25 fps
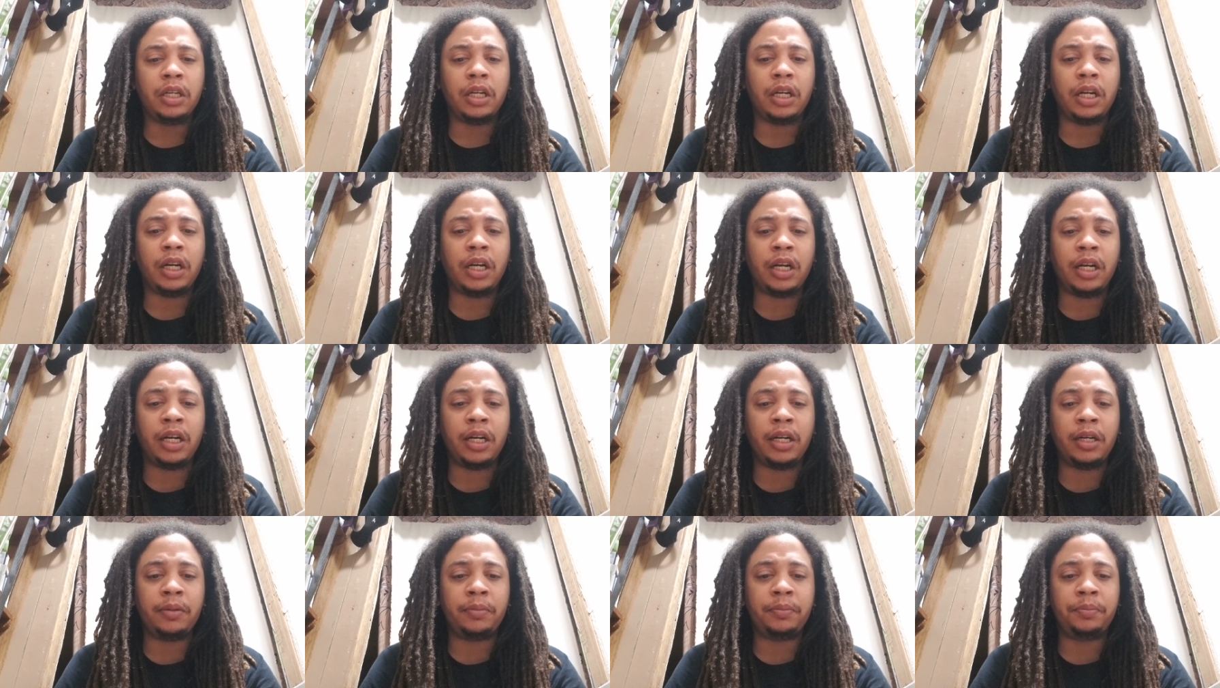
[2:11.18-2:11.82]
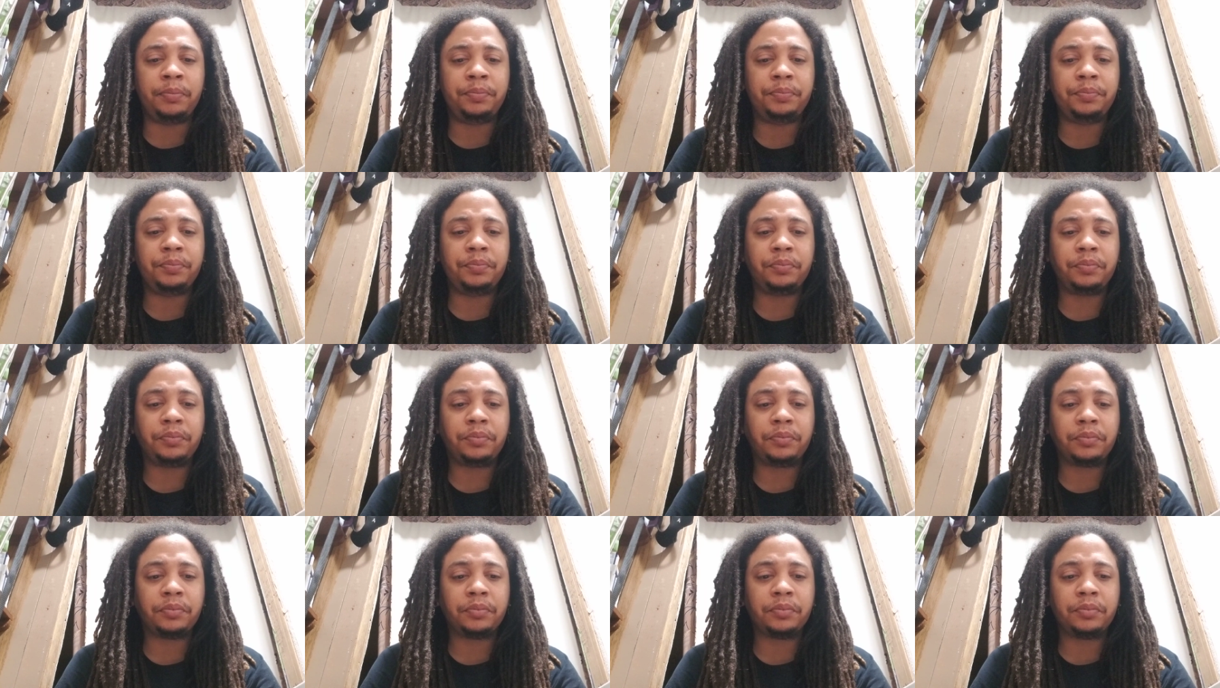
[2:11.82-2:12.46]
Um,
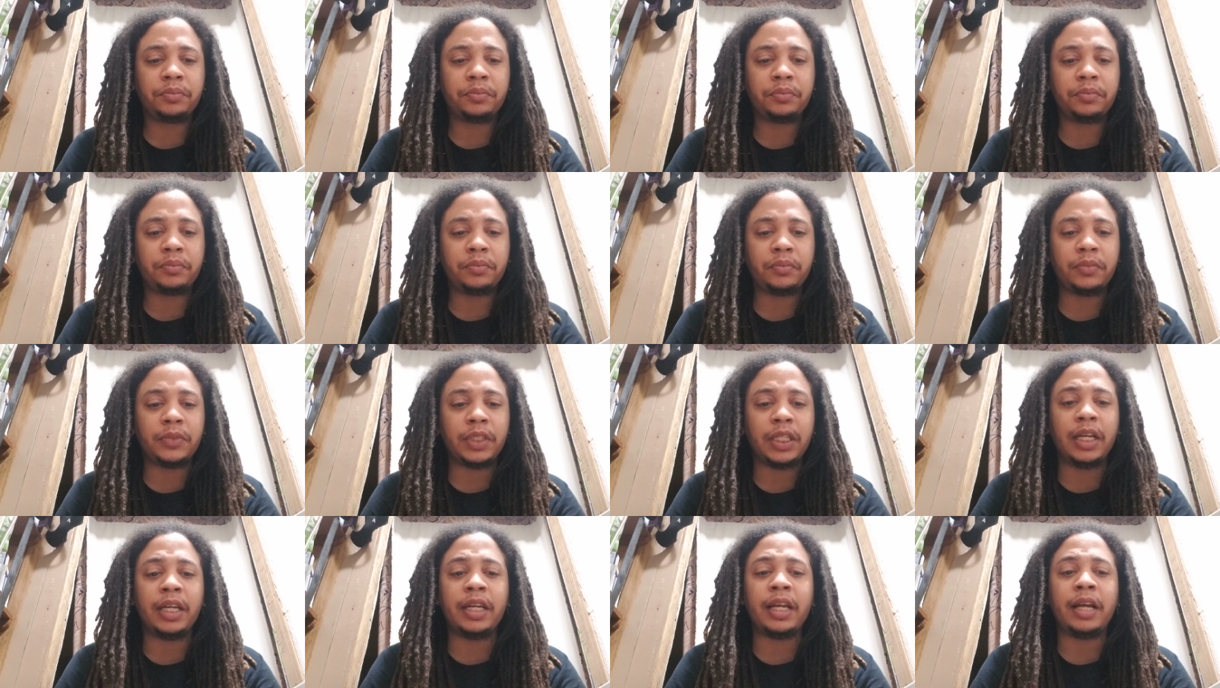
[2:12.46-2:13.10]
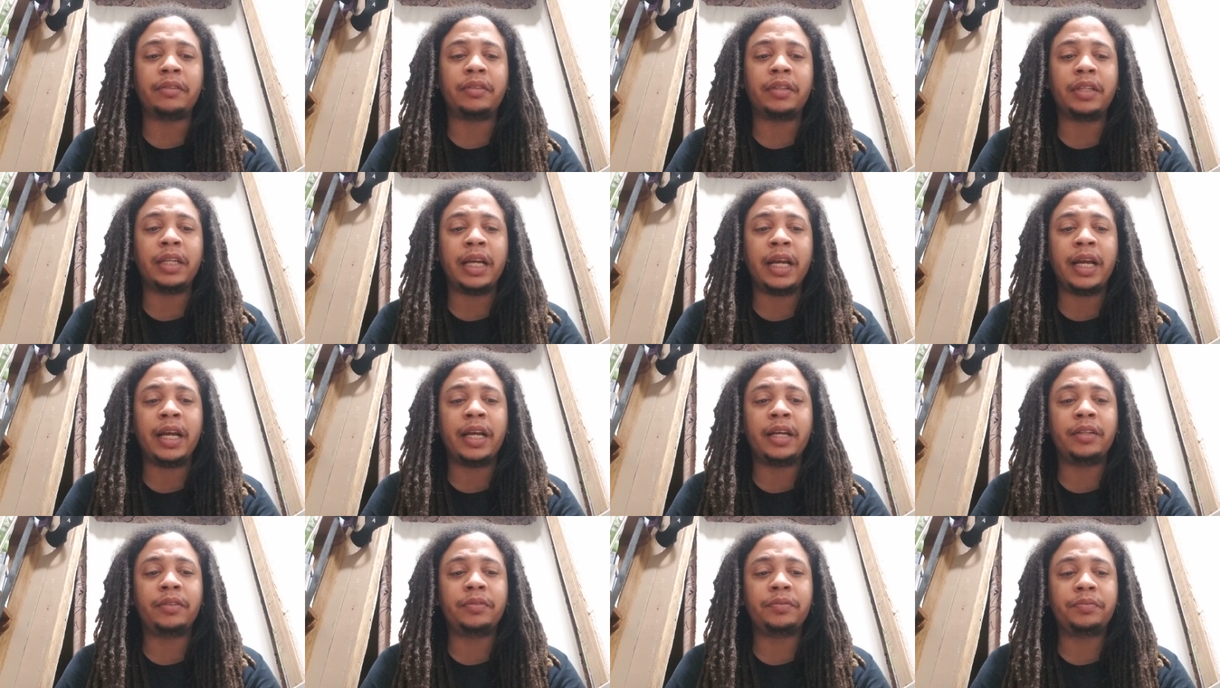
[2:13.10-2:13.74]
and after
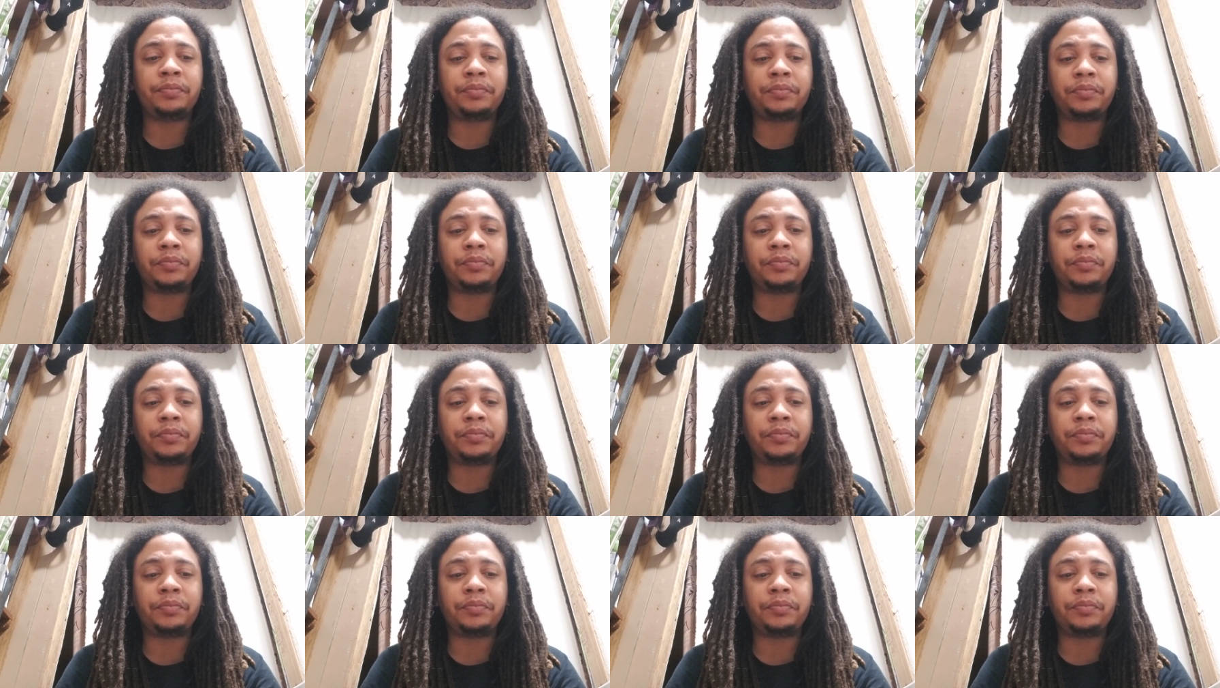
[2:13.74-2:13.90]
that,